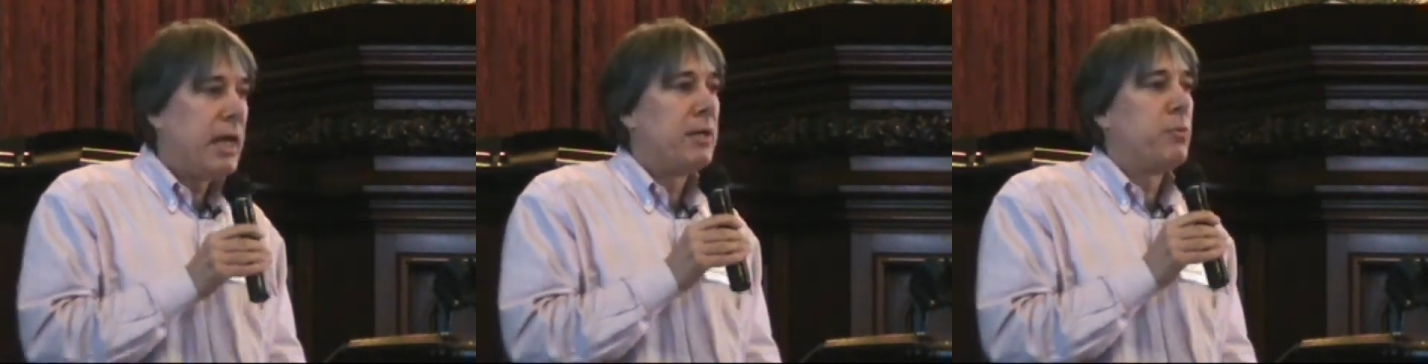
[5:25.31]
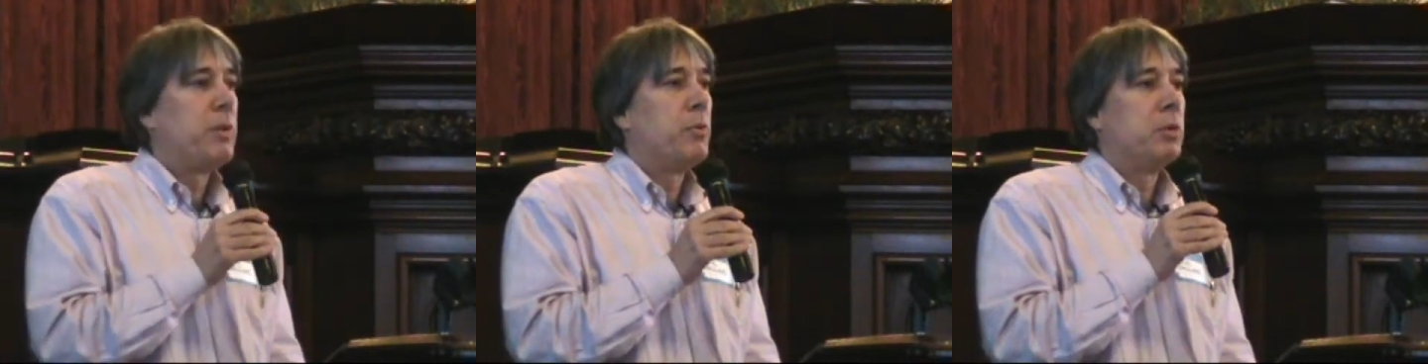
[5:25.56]

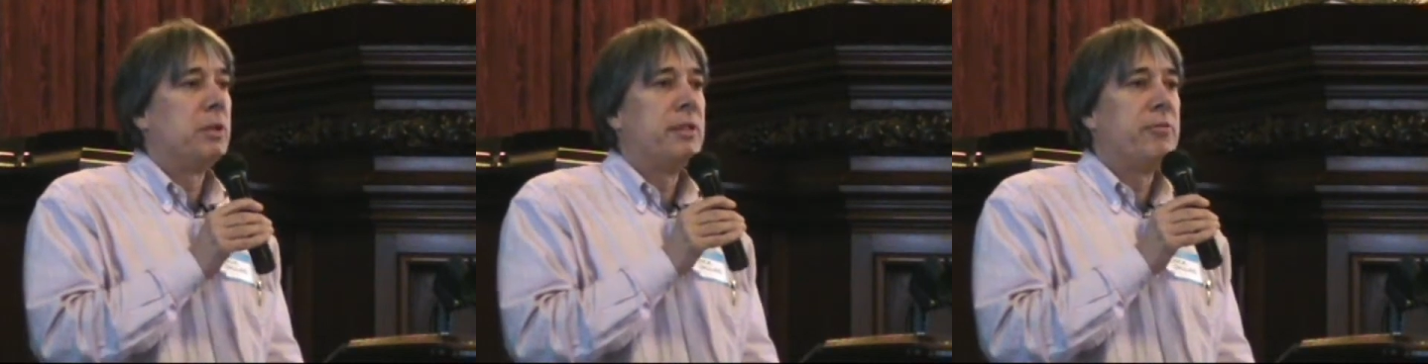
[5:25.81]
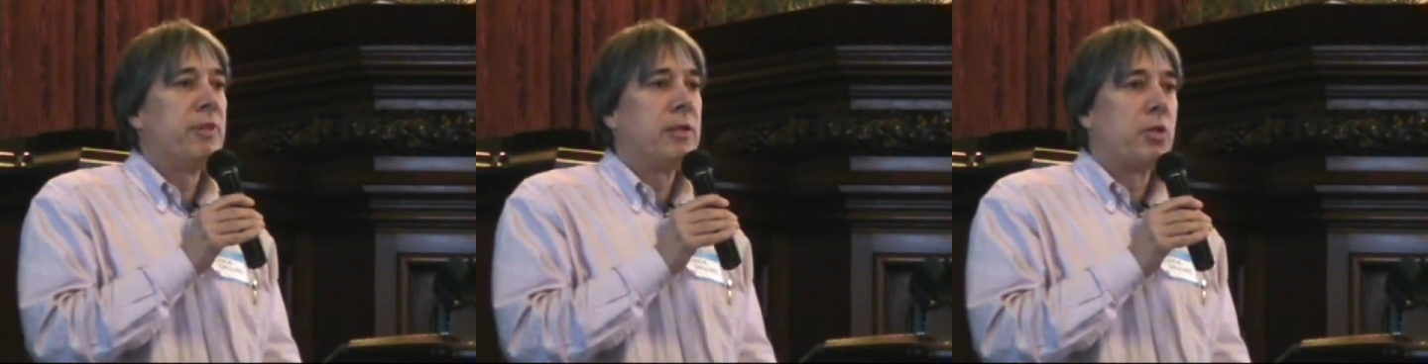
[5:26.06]
and we will
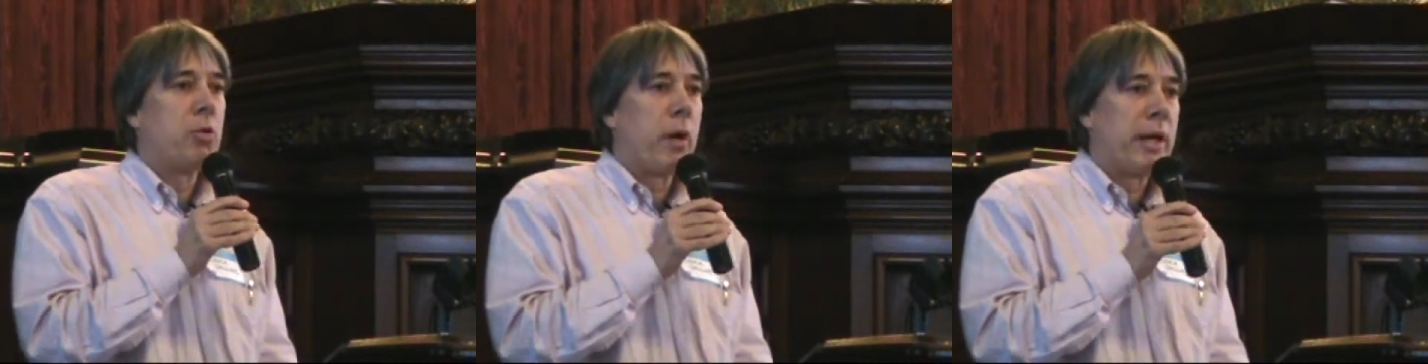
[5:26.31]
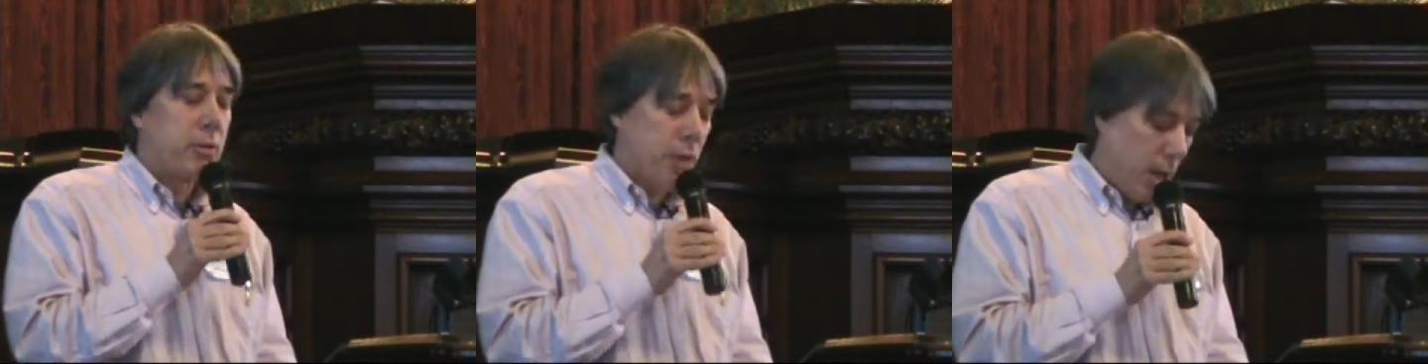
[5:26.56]
live in
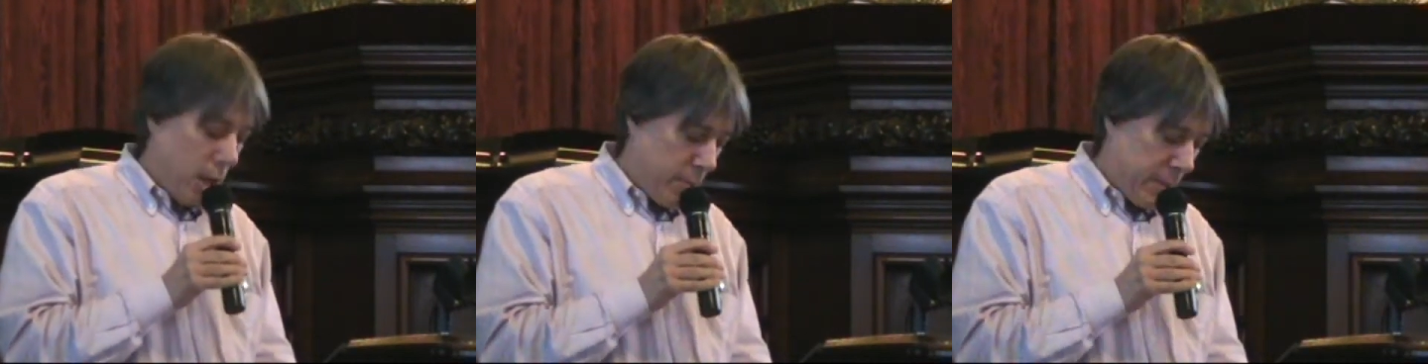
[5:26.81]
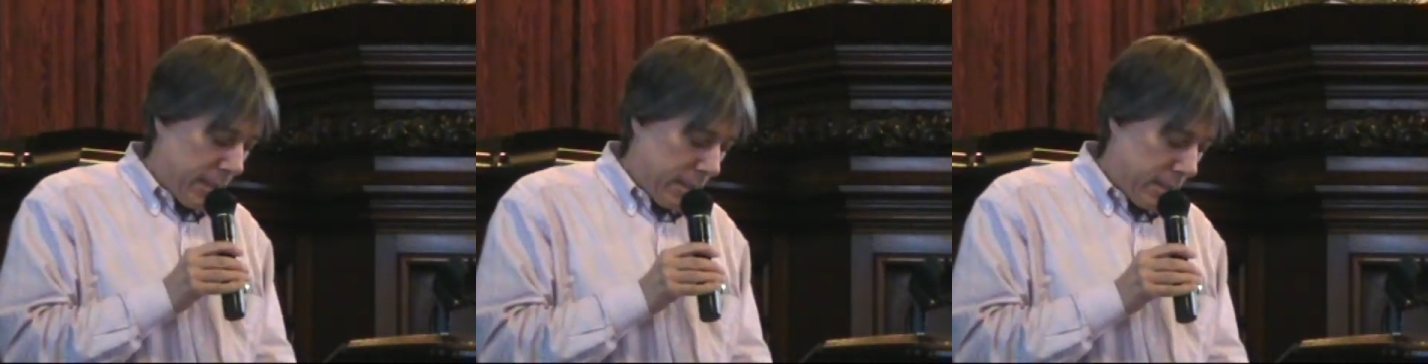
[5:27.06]
greater
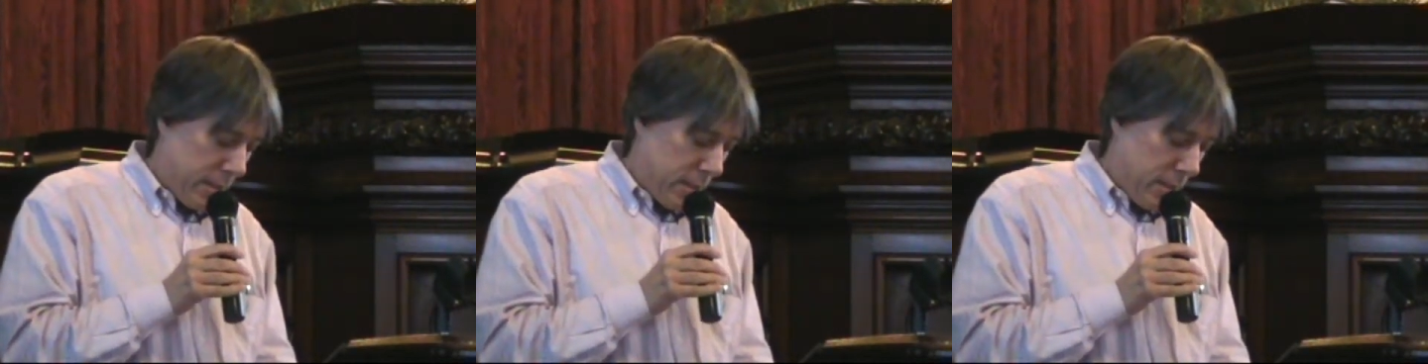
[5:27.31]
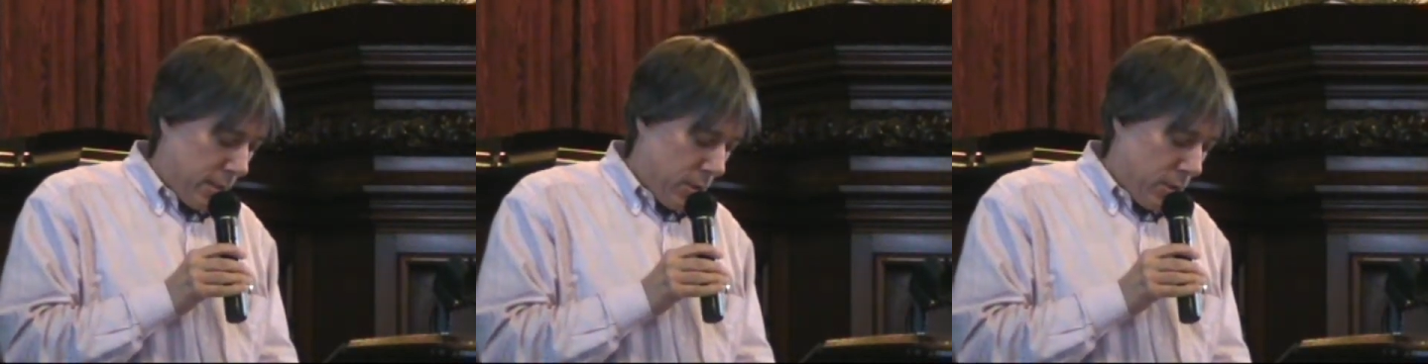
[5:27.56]
harmony
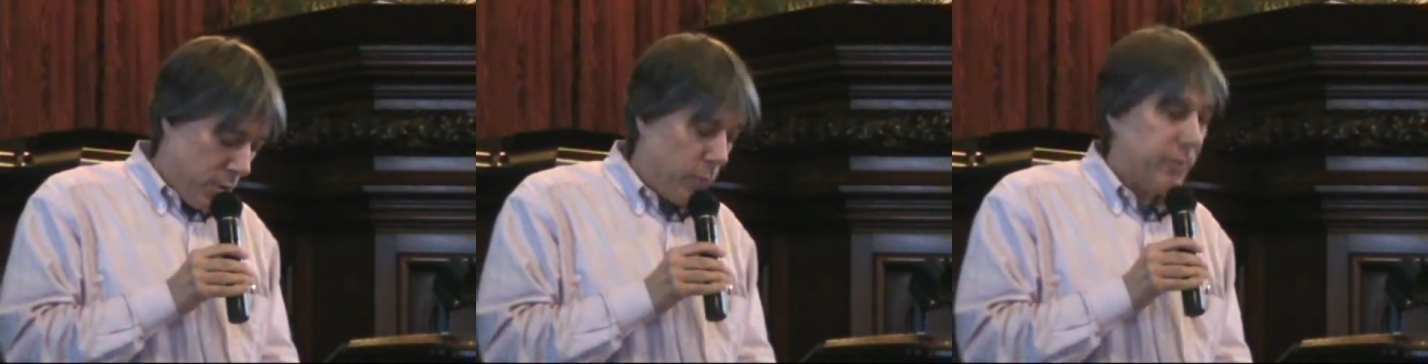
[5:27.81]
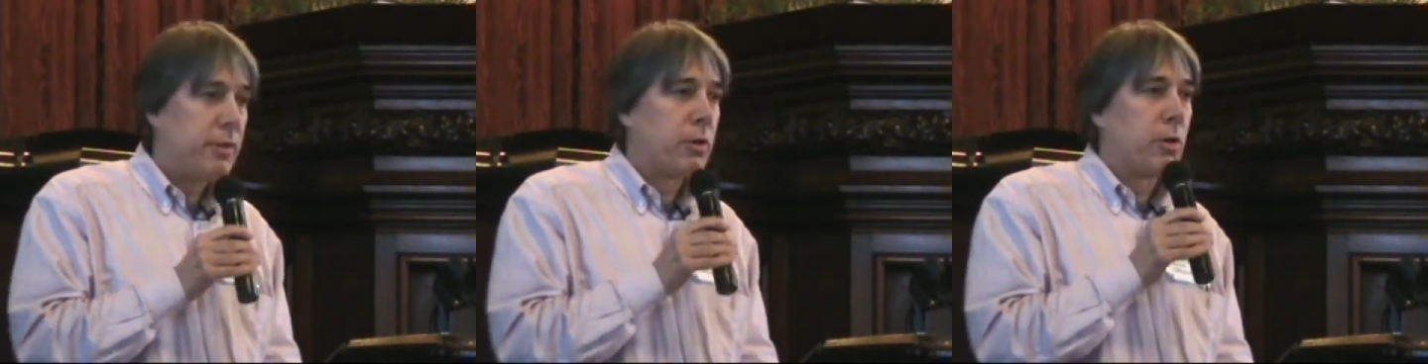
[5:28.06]

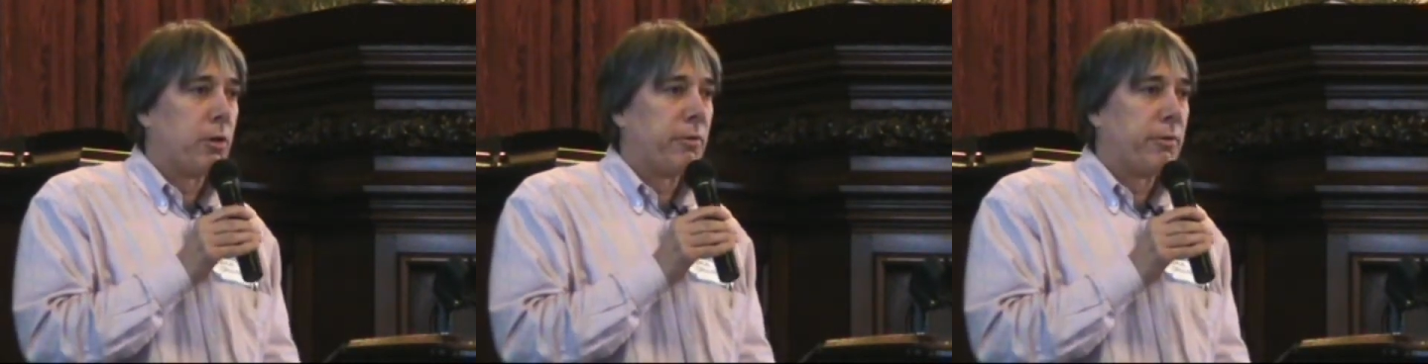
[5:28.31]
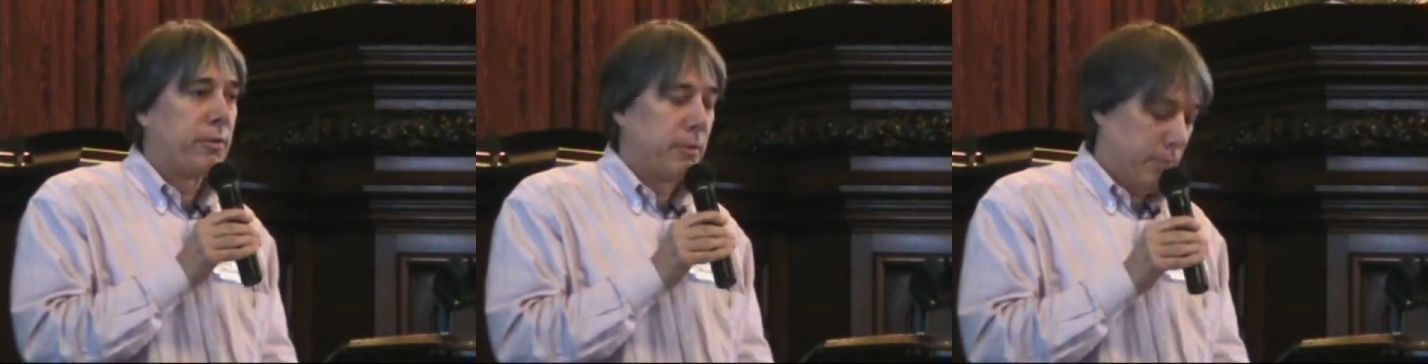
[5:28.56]
with the
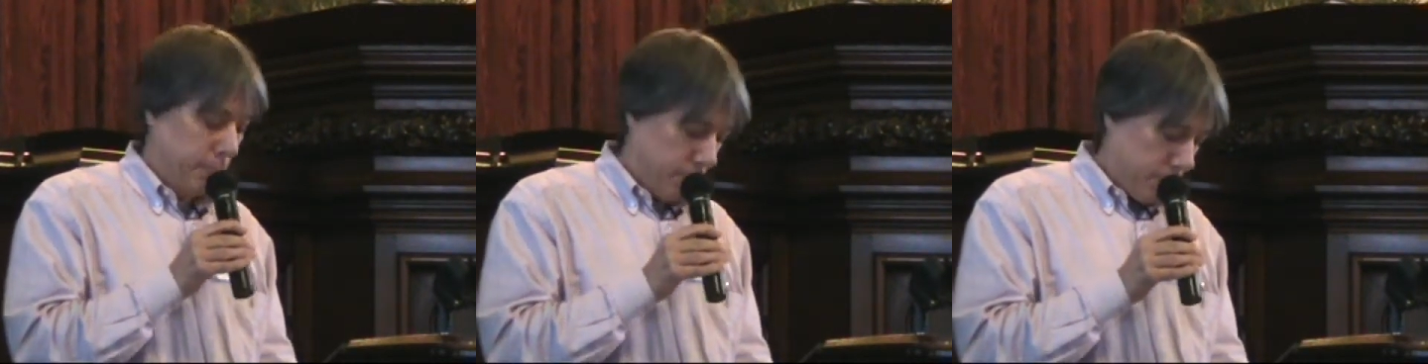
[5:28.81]
earth.